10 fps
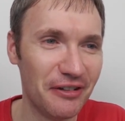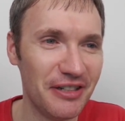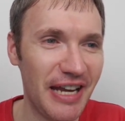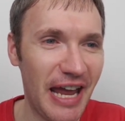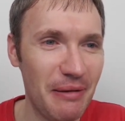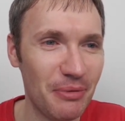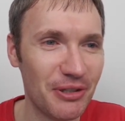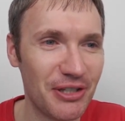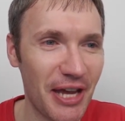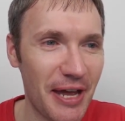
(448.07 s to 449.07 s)
Good name,
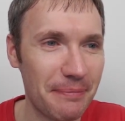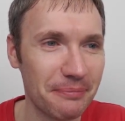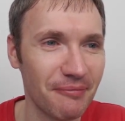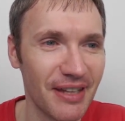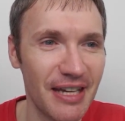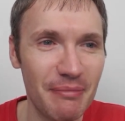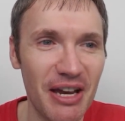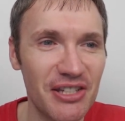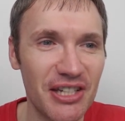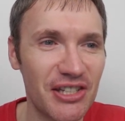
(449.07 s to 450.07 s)
but
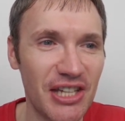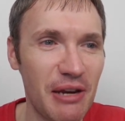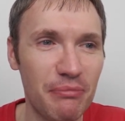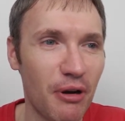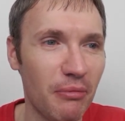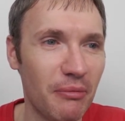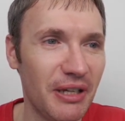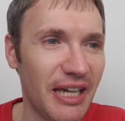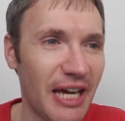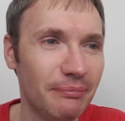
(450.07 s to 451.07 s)
basically the same problem
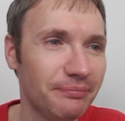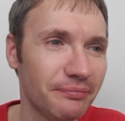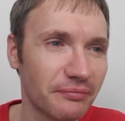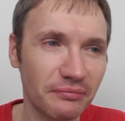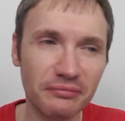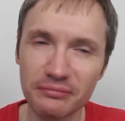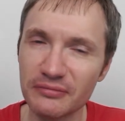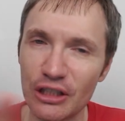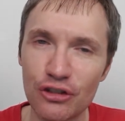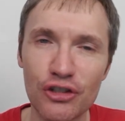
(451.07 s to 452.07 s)
again.
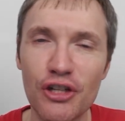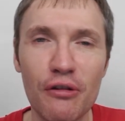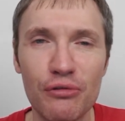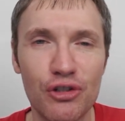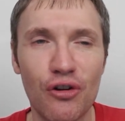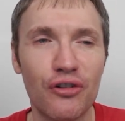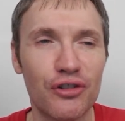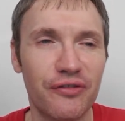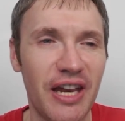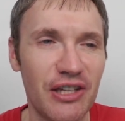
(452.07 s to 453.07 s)
Just no strong
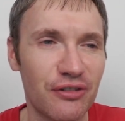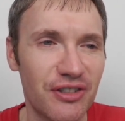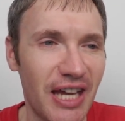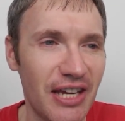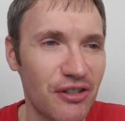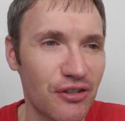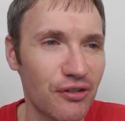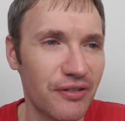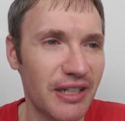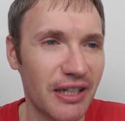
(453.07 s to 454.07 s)
sort of hazelnut taste. Just
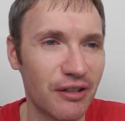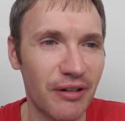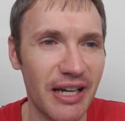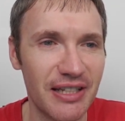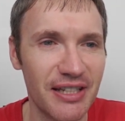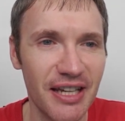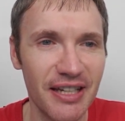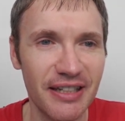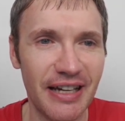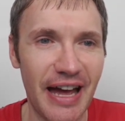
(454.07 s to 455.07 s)
nothing that great.
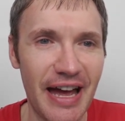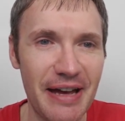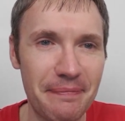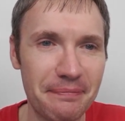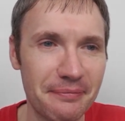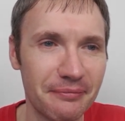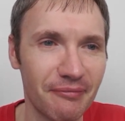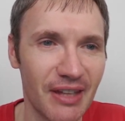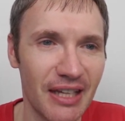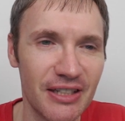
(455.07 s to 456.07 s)

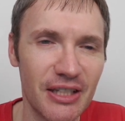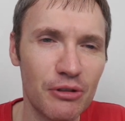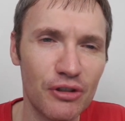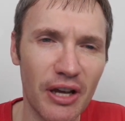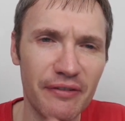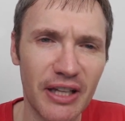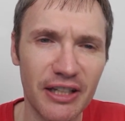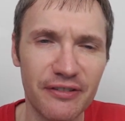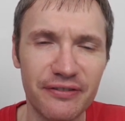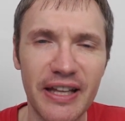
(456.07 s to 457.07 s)
Seems to have like
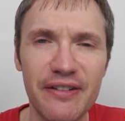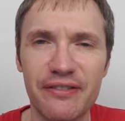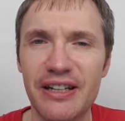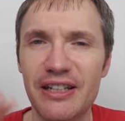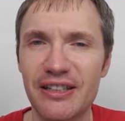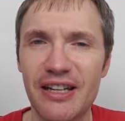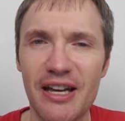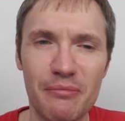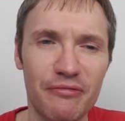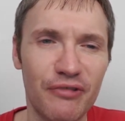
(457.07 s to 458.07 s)
a flavouring
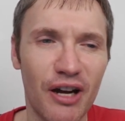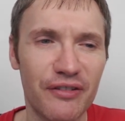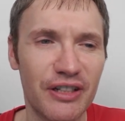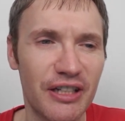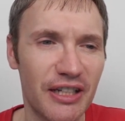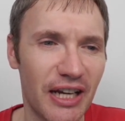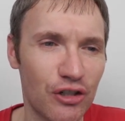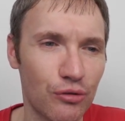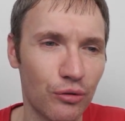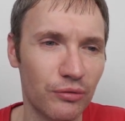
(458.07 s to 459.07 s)
rather than an
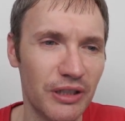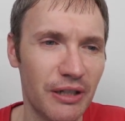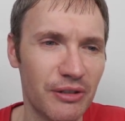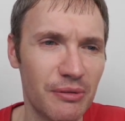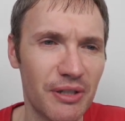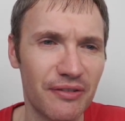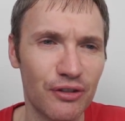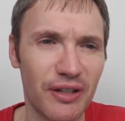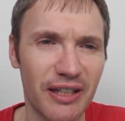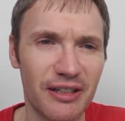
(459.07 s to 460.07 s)
actual, you know, it seems to have
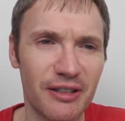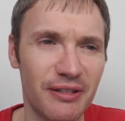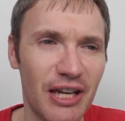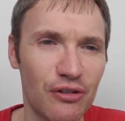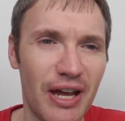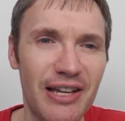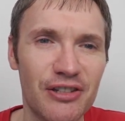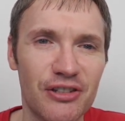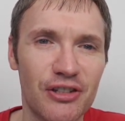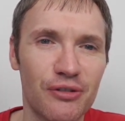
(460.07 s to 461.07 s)
sort of like a hazelnut
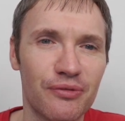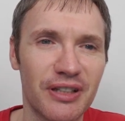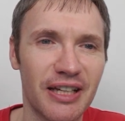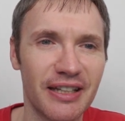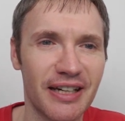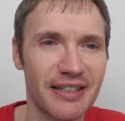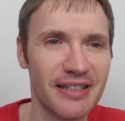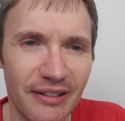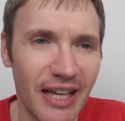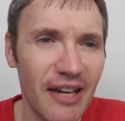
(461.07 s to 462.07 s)
essence or something like that.
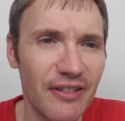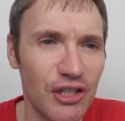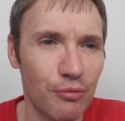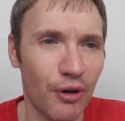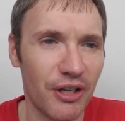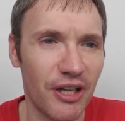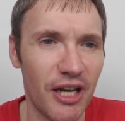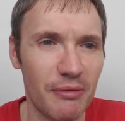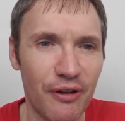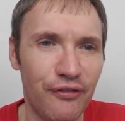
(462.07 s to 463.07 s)
Now I gave this one
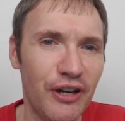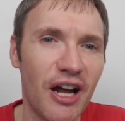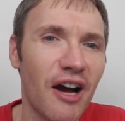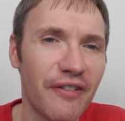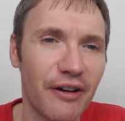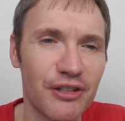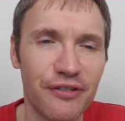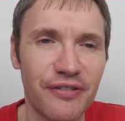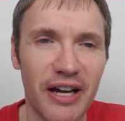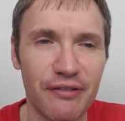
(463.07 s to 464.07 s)
a 3.5 out of
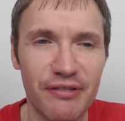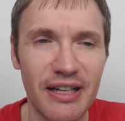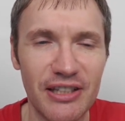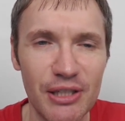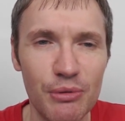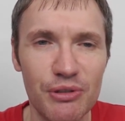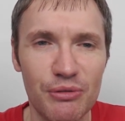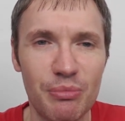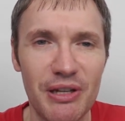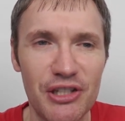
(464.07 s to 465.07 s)
5, really. It seems a
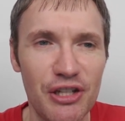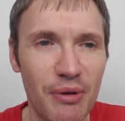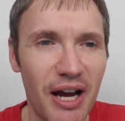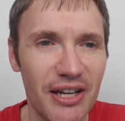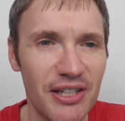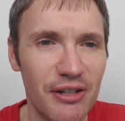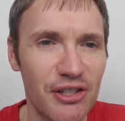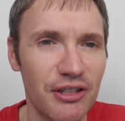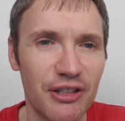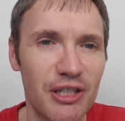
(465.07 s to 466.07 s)
bit too high. I said it's
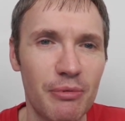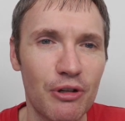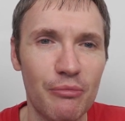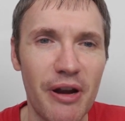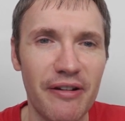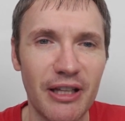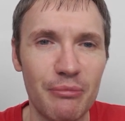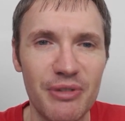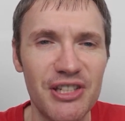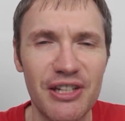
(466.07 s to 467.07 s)
still a typical Maryland
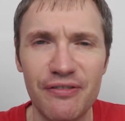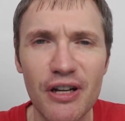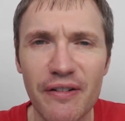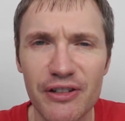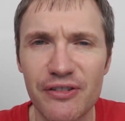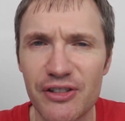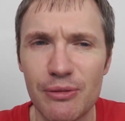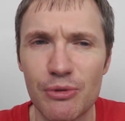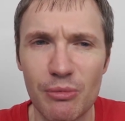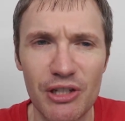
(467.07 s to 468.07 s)
biscuit. 3.5 out of 5
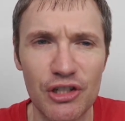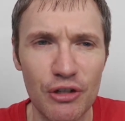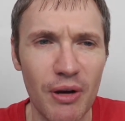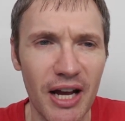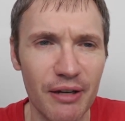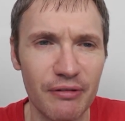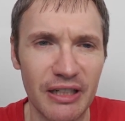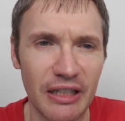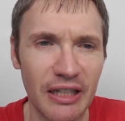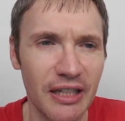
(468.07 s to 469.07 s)
seems a bit too high,
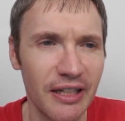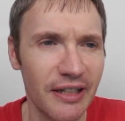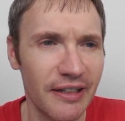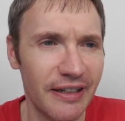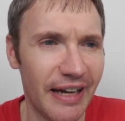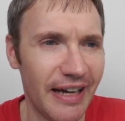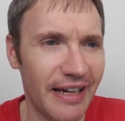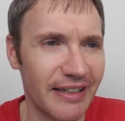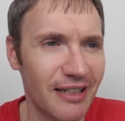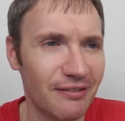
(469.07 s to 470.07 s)
really.
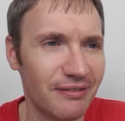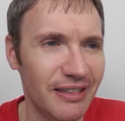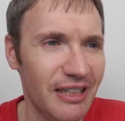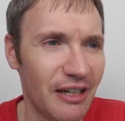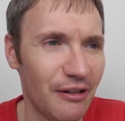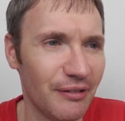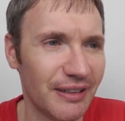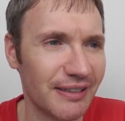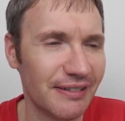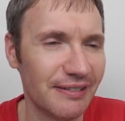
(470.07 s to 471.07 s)
I don't, you know,
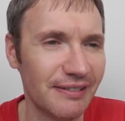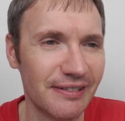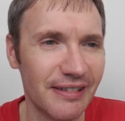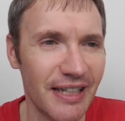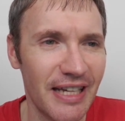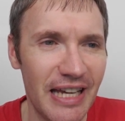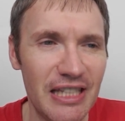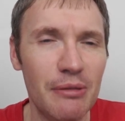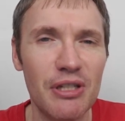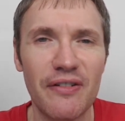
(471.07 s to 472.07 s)
it
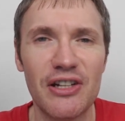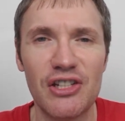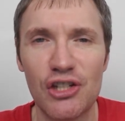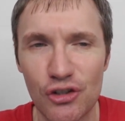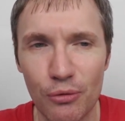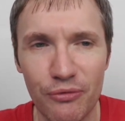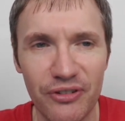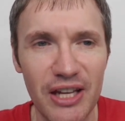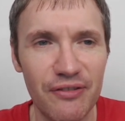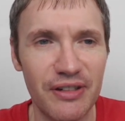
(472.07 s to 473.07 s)
seems to have actually some
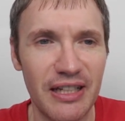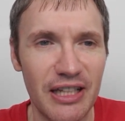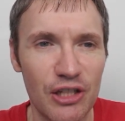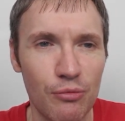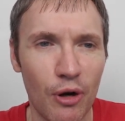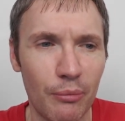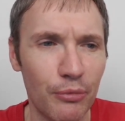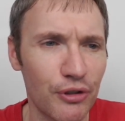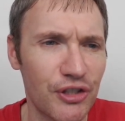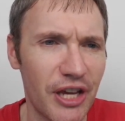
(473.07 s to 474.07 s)
flavour in it, this one,
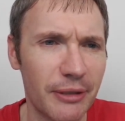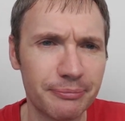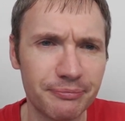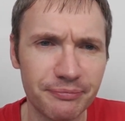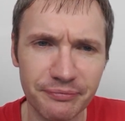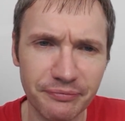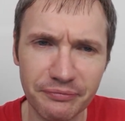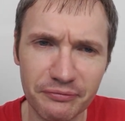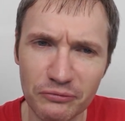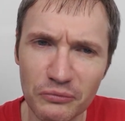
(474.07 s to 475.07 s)
but
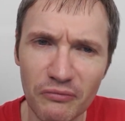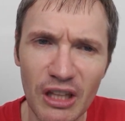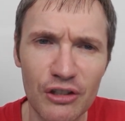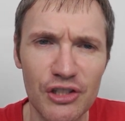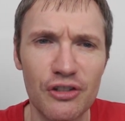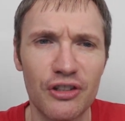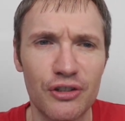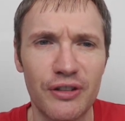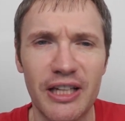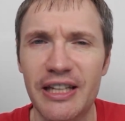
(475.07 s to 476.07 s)
because it's got sort
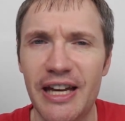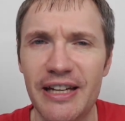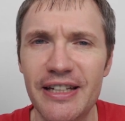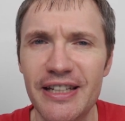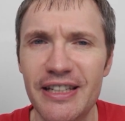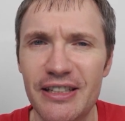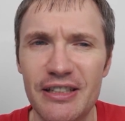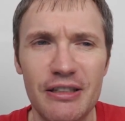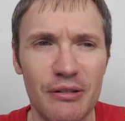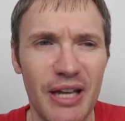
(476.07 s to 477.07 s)
of like a,
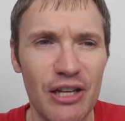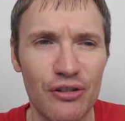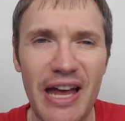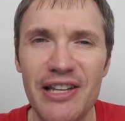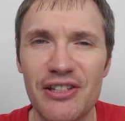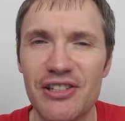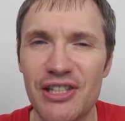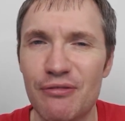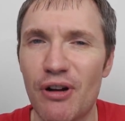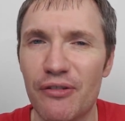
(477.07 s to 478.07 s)
you know, hazelnut essence
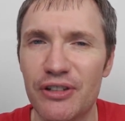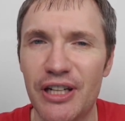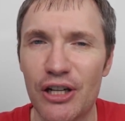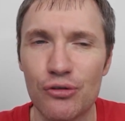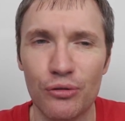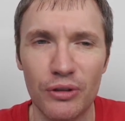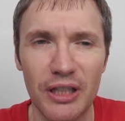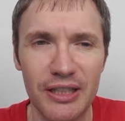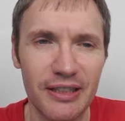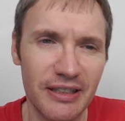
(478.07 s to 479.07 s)
in rather than actual,
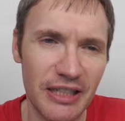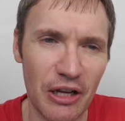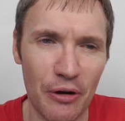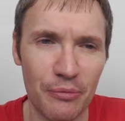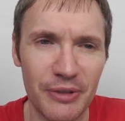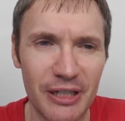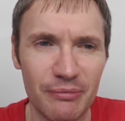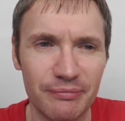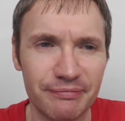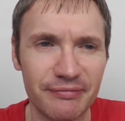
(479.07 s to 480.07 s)
you know,
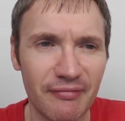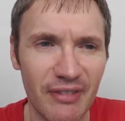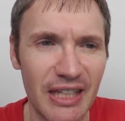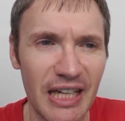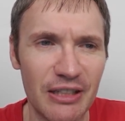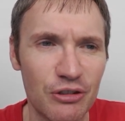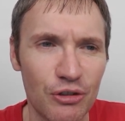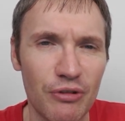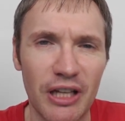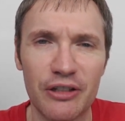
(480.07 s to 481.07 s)
yeah,
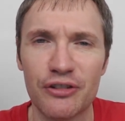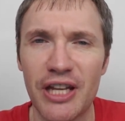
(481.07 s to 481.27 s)
just reliant on